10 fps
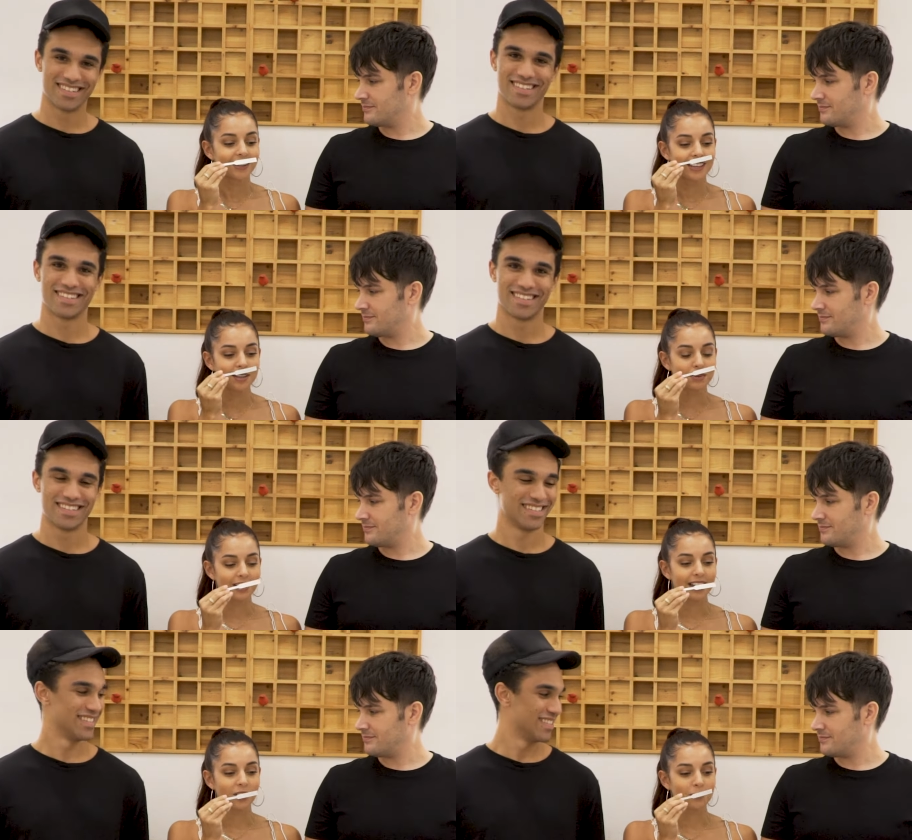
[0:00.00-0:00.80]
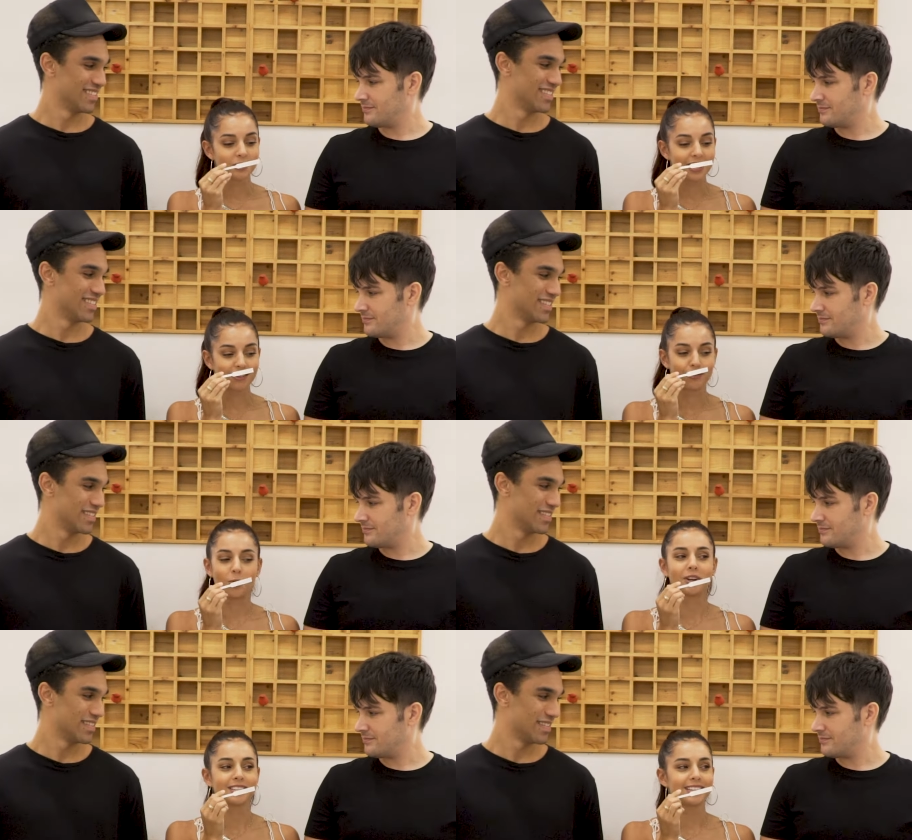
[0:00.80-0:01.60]
Speaker 1: clean, but like almost like
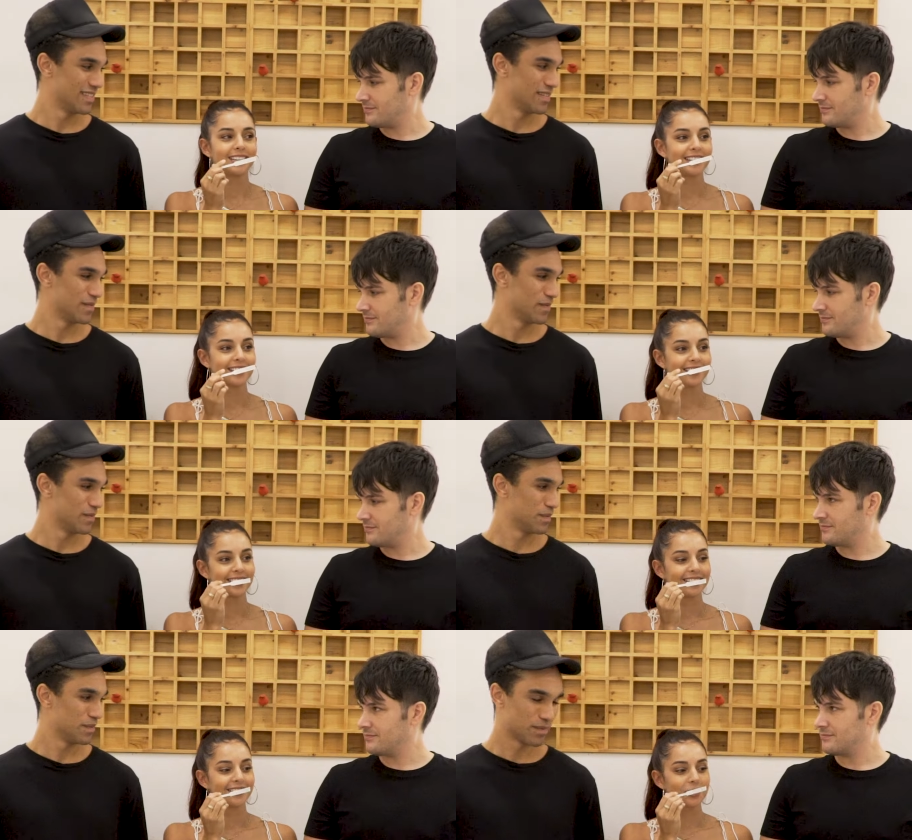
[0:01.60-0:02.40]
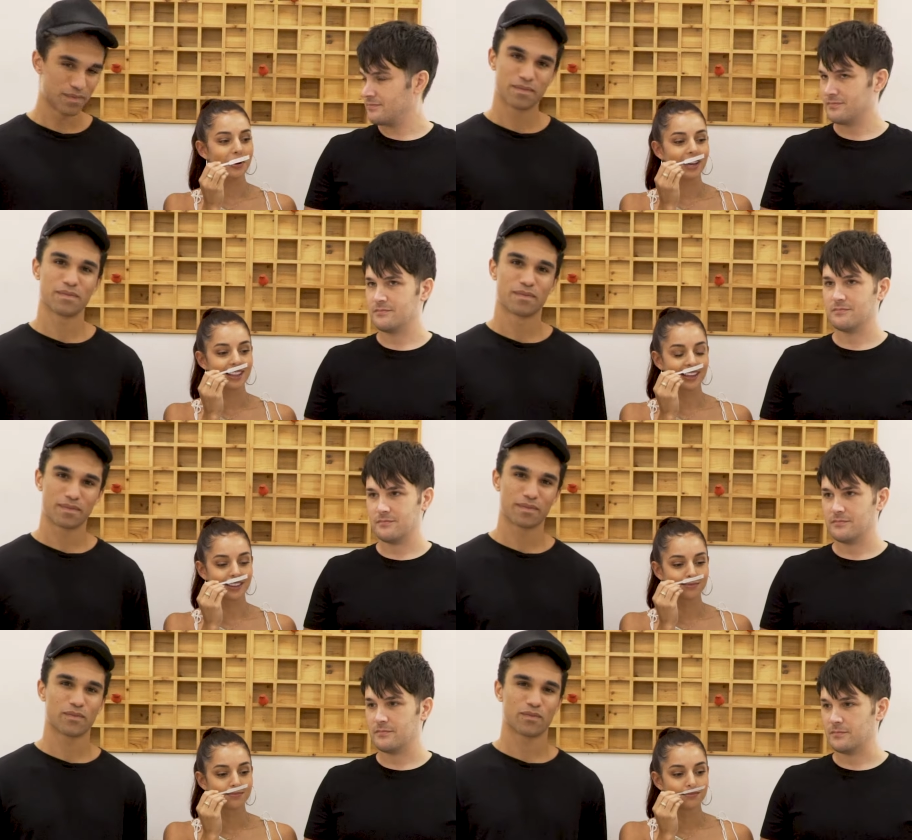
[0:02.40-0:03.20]
foresty in a way.
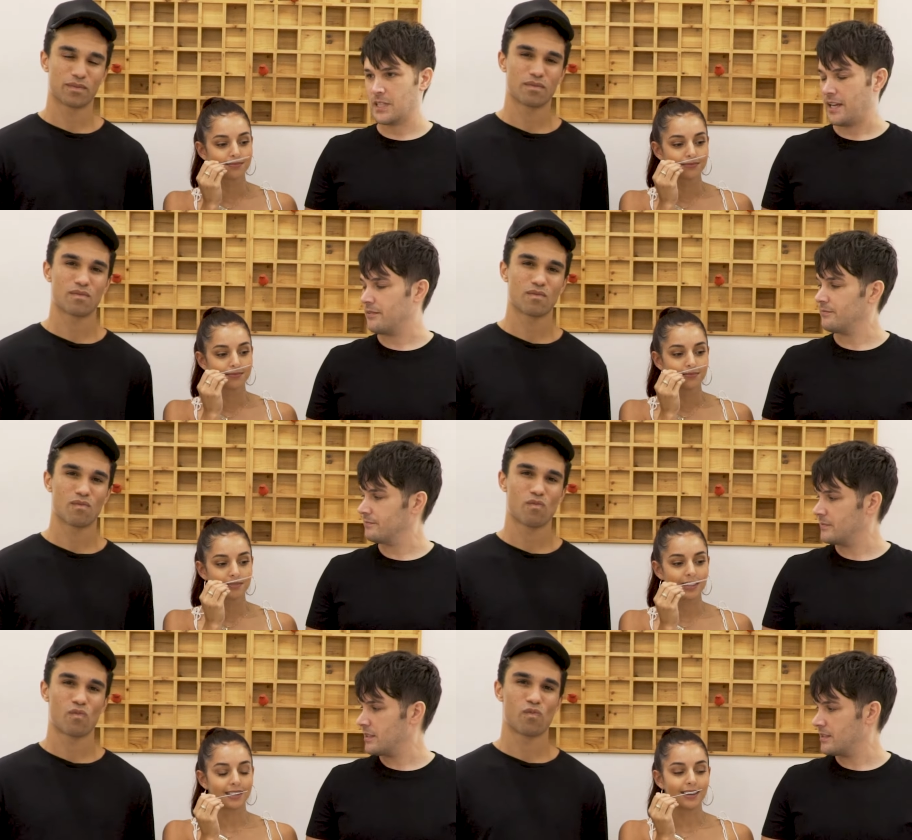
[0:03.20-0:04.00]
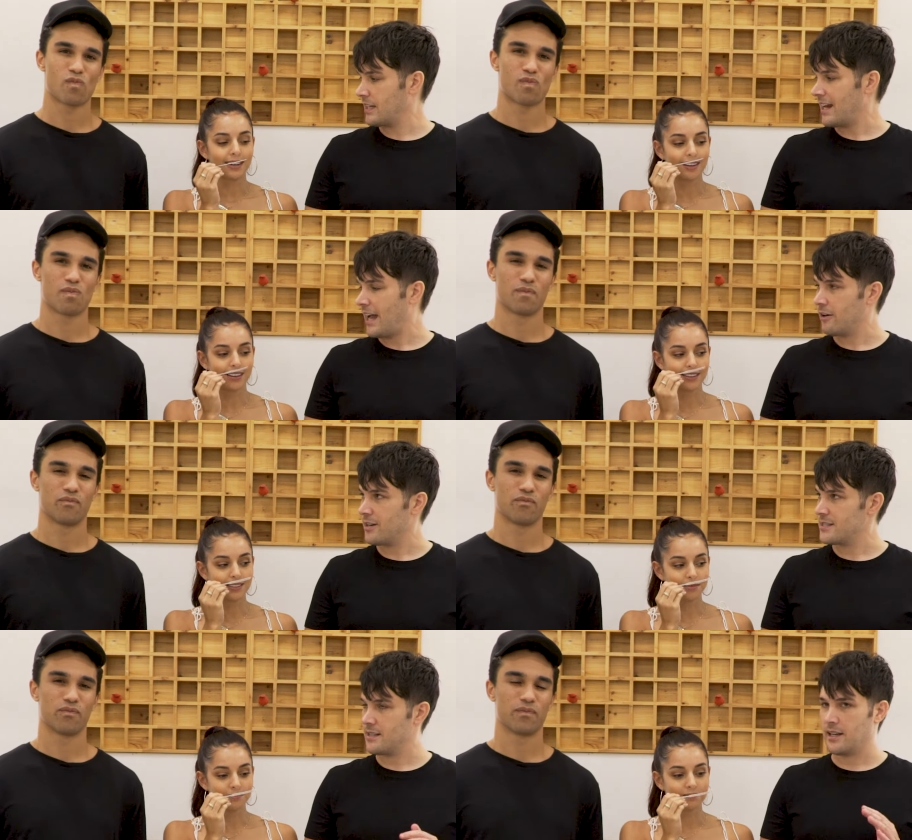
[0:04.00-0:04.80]
Like.
Speaker 2: Okay. It's got
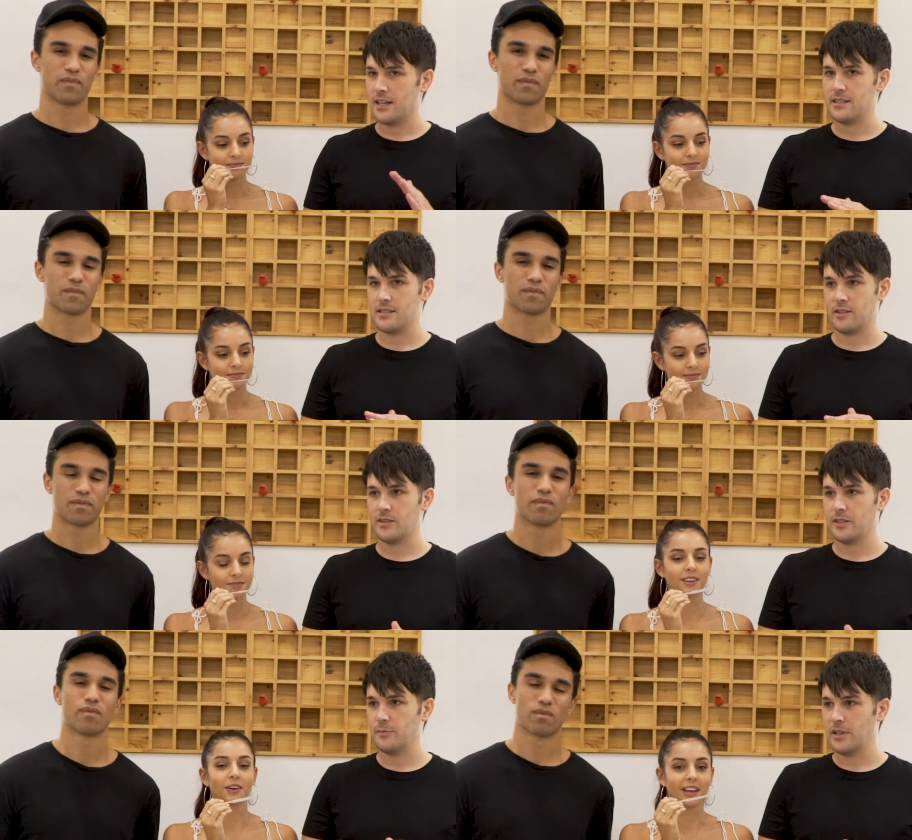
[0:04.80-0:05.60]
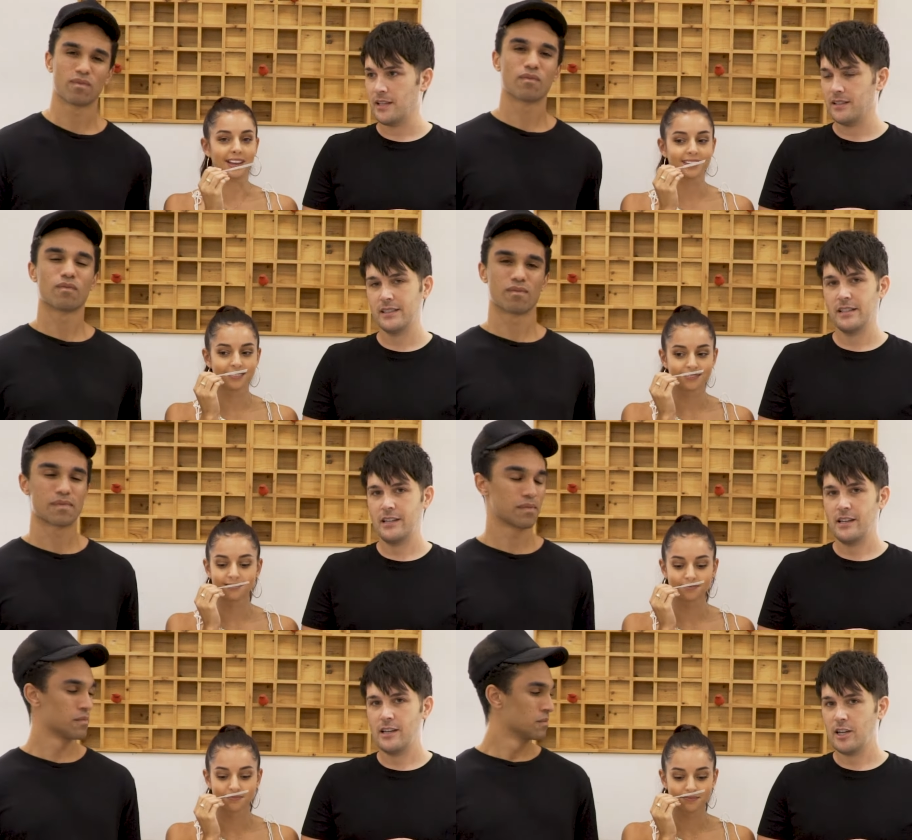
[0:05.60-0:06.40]
iris um, in it, so. okay.
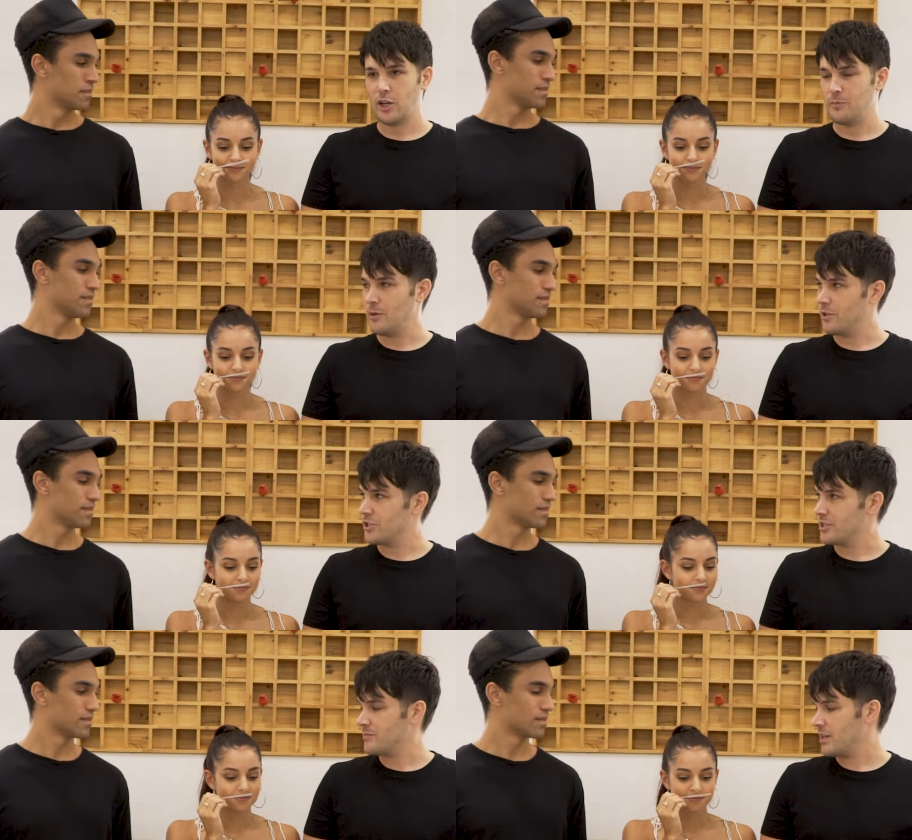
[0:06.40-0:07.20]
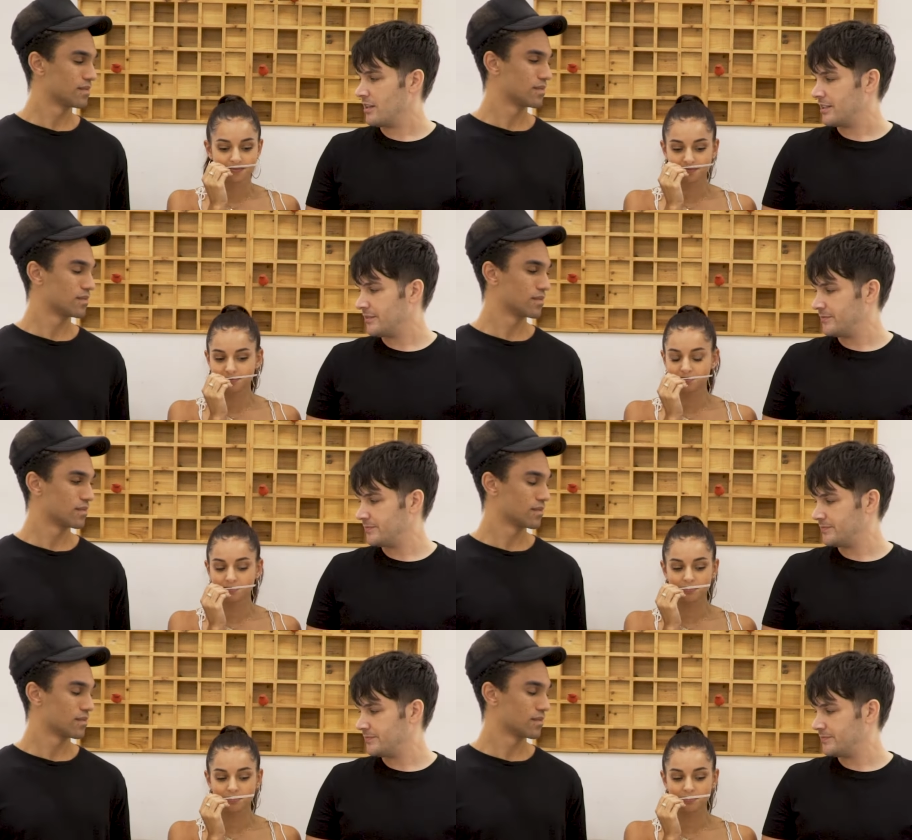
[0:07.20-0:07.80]
Could, could be what you're smelling.